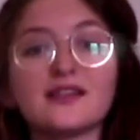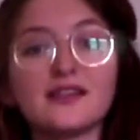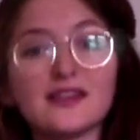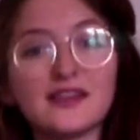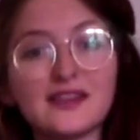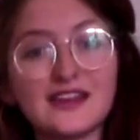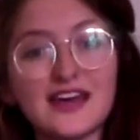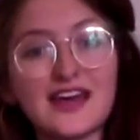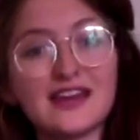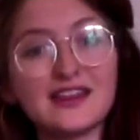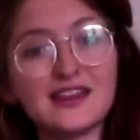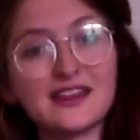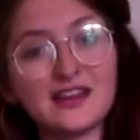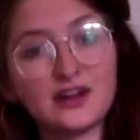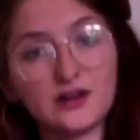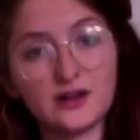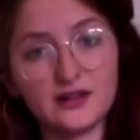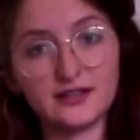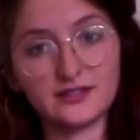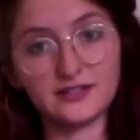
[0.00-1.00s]
then
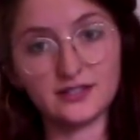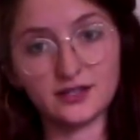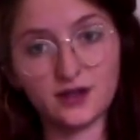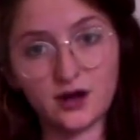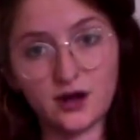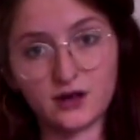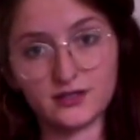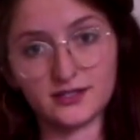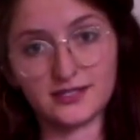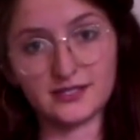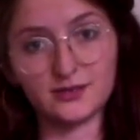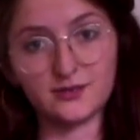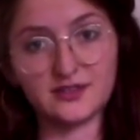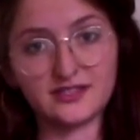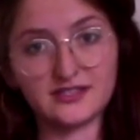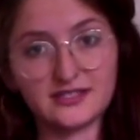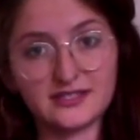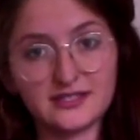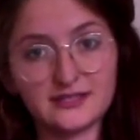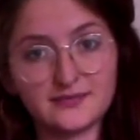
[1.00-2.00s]
there is a
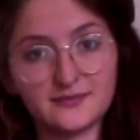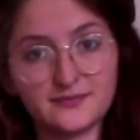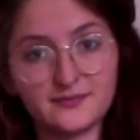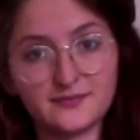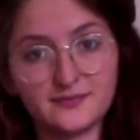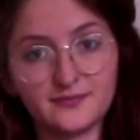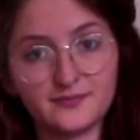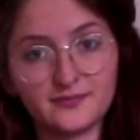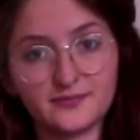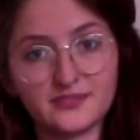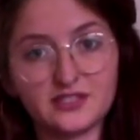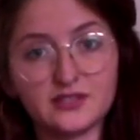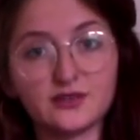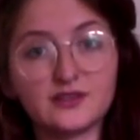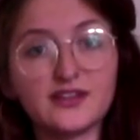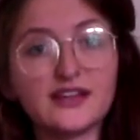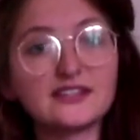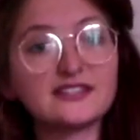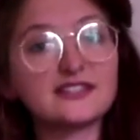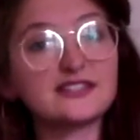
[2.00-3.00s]
consequence. So
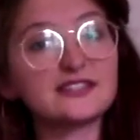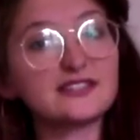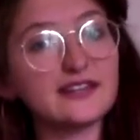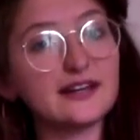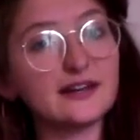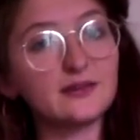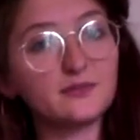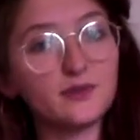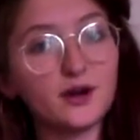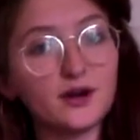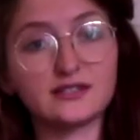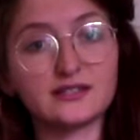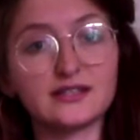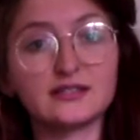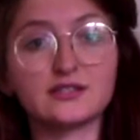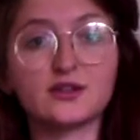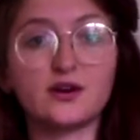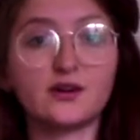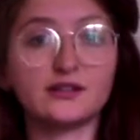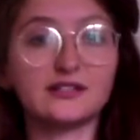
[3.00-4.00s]
that's the second part.
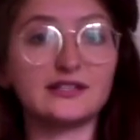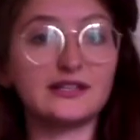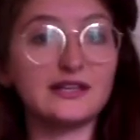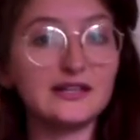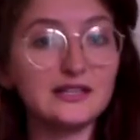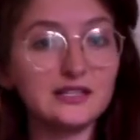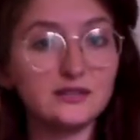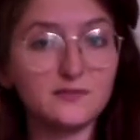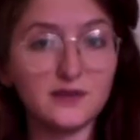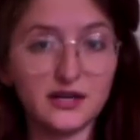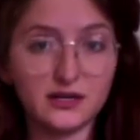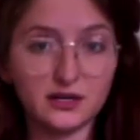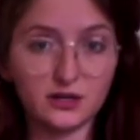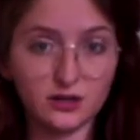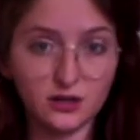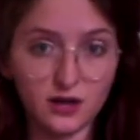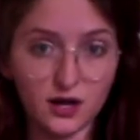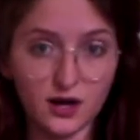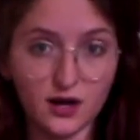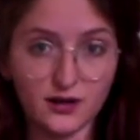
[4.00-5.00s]
That's called an independent
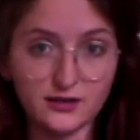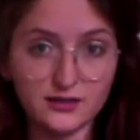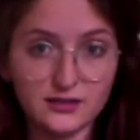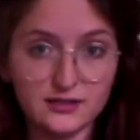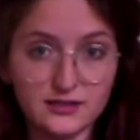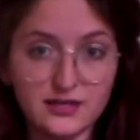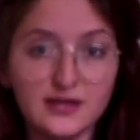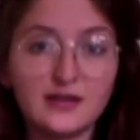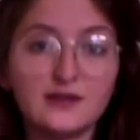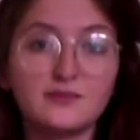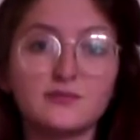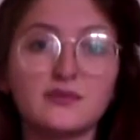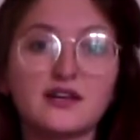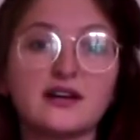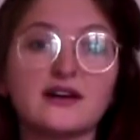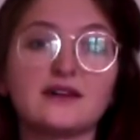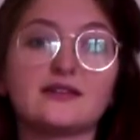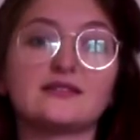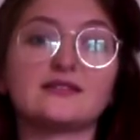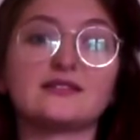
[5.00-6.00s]
clause
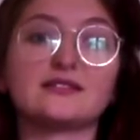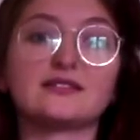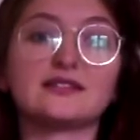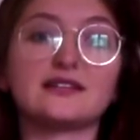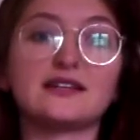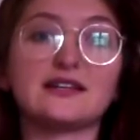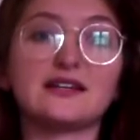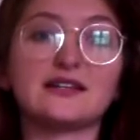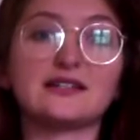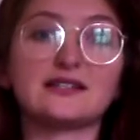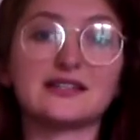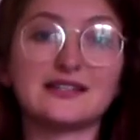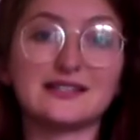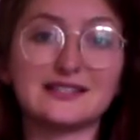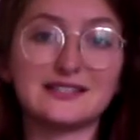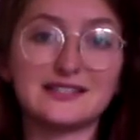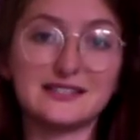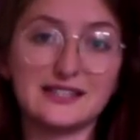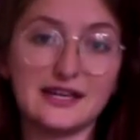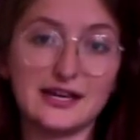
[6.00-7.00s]
because it can
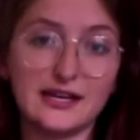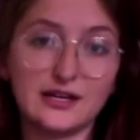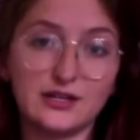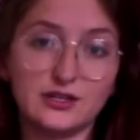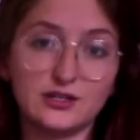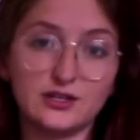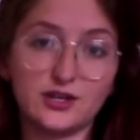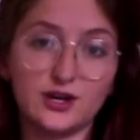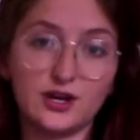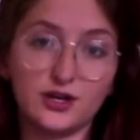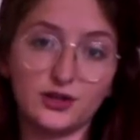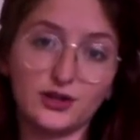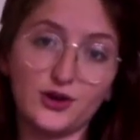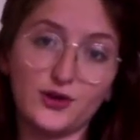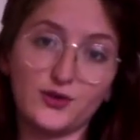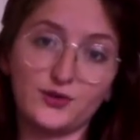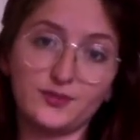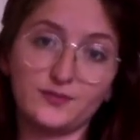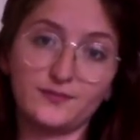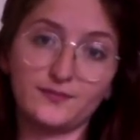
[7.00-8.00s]
stand
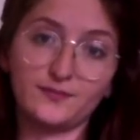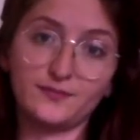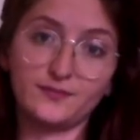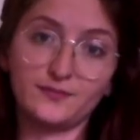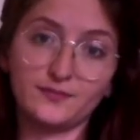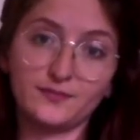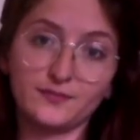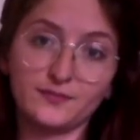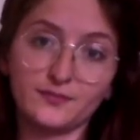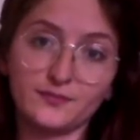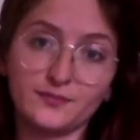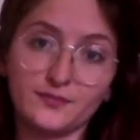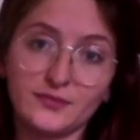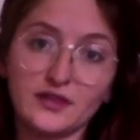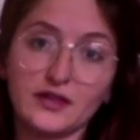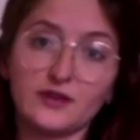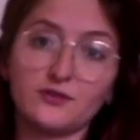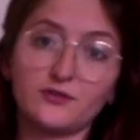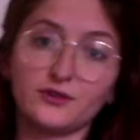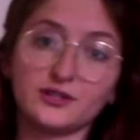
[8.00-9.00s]
alone.
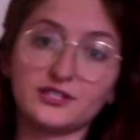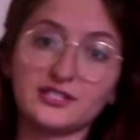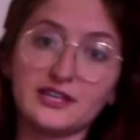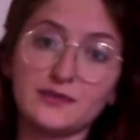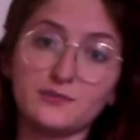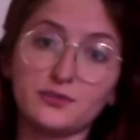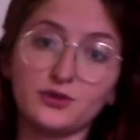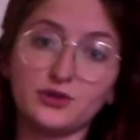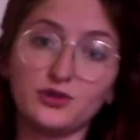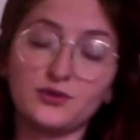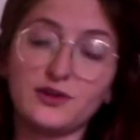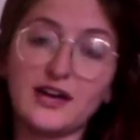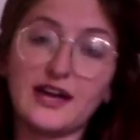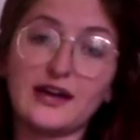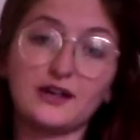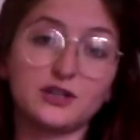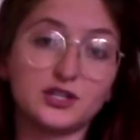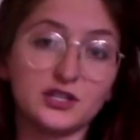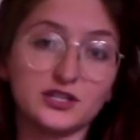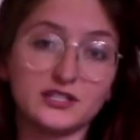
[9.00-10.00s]
For example, you
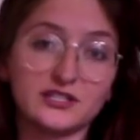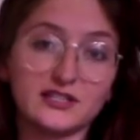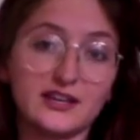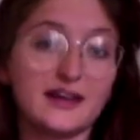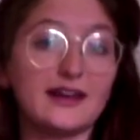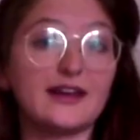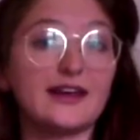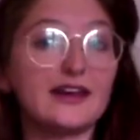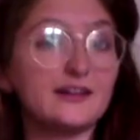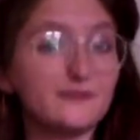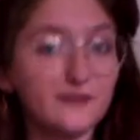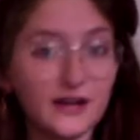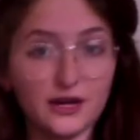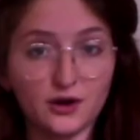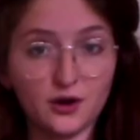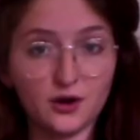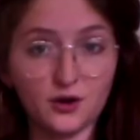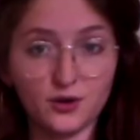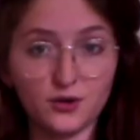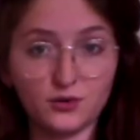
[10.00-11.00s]
can't just say, if I
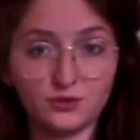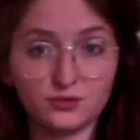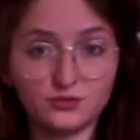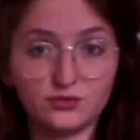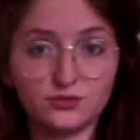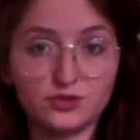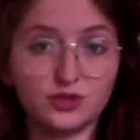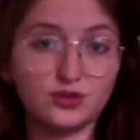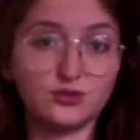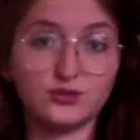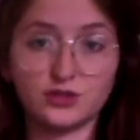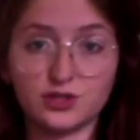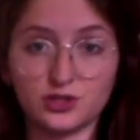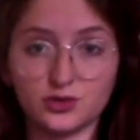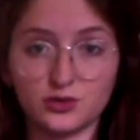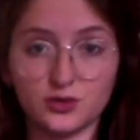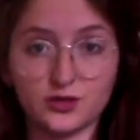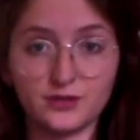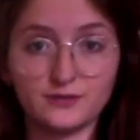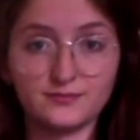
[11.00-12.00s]
go to the
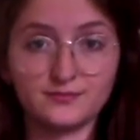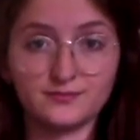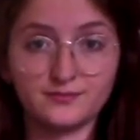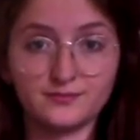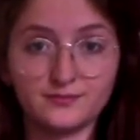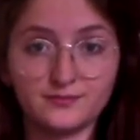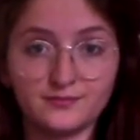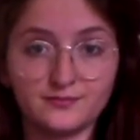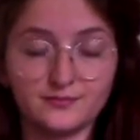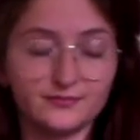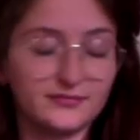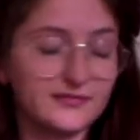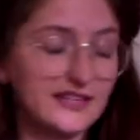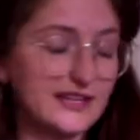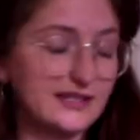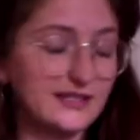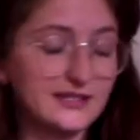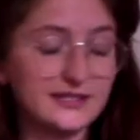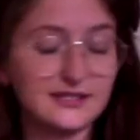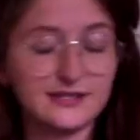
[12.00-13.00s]
store.
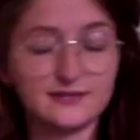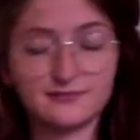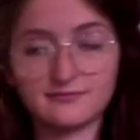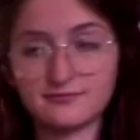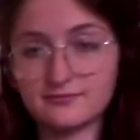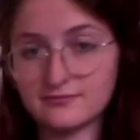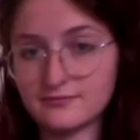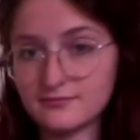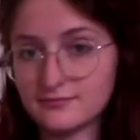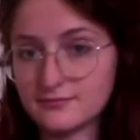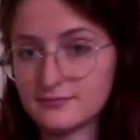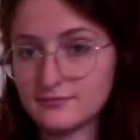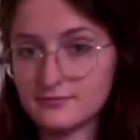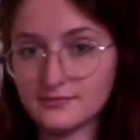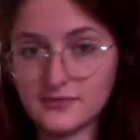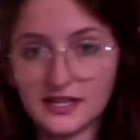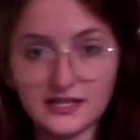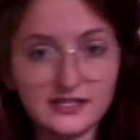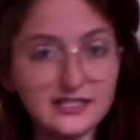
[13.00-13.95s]
That's a